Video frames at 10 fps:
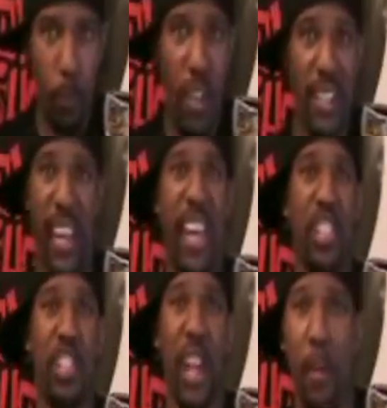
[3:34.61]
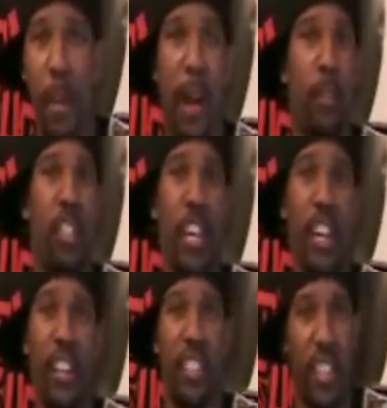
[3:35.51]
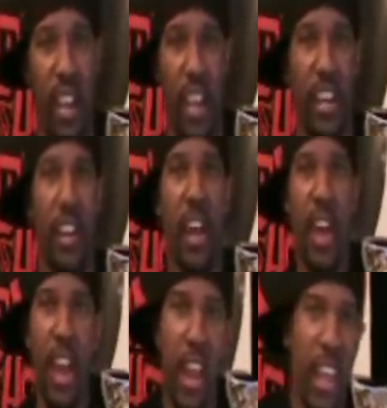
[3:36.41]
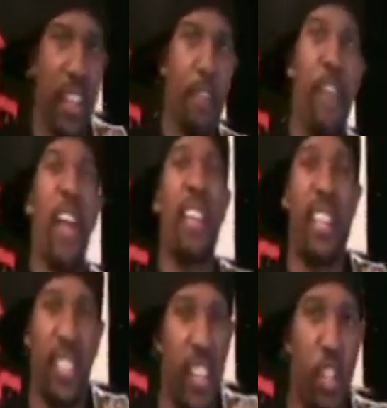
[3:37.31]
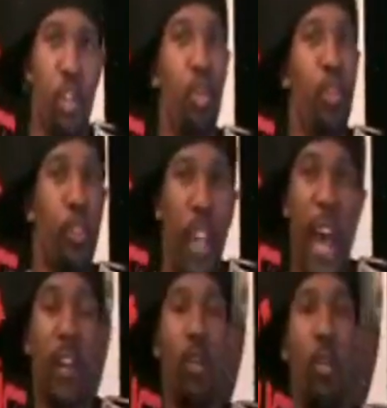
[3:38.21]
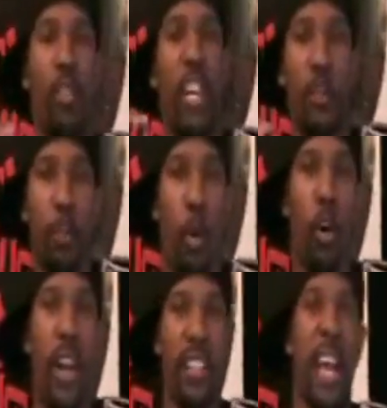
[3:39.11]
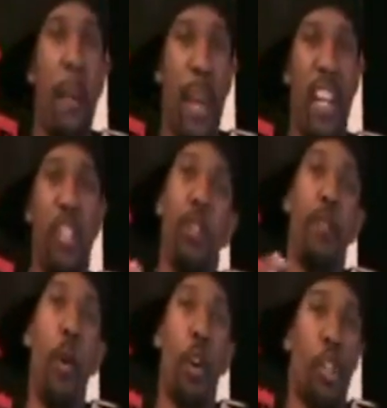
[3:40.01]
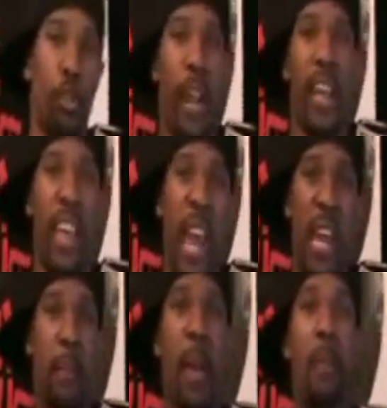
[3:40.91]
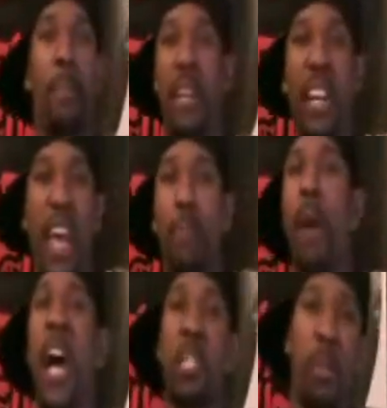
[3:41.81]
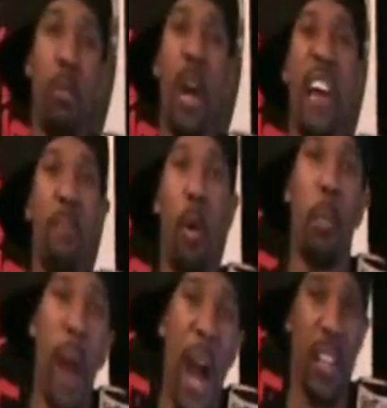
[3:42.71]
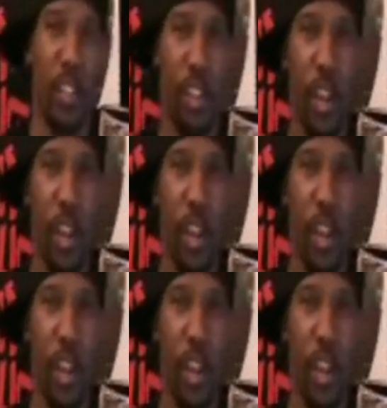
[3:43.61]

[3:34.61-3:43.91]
the engine that powers Gears and the fact that it's an exclusive title, there's more time and energy focused on that game, meaning that it possibly will have more polish.